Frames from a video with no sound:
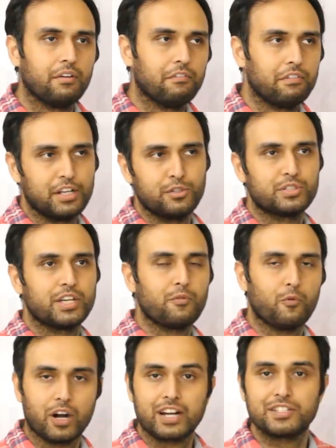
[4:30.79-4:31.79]
when you say
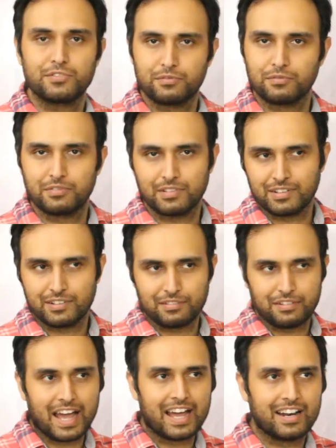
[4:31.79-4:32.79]
what is
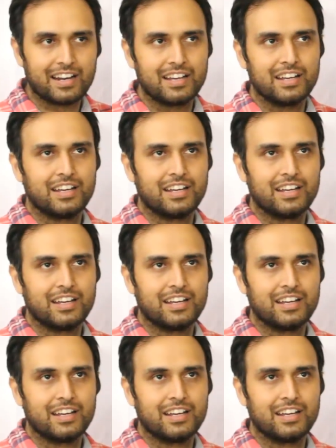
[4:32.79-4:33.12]
WAN,